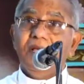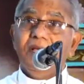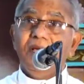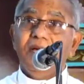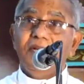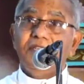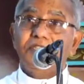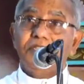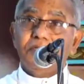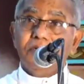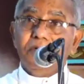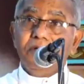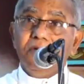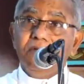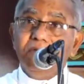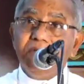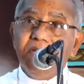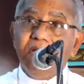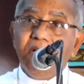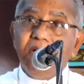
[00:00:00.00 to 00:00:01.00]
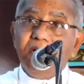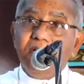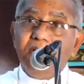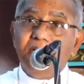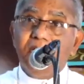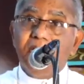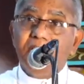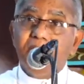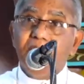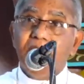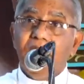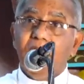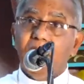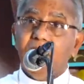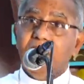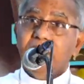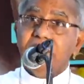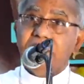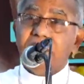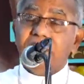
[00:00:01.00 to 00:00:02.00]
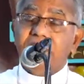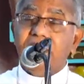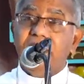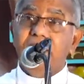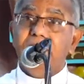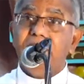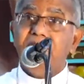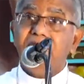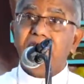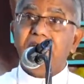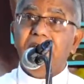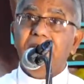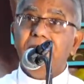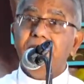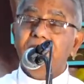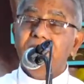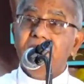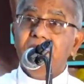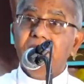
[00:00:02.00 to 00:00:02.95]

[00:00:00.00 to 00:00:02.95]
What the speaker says: And so we have got a time frame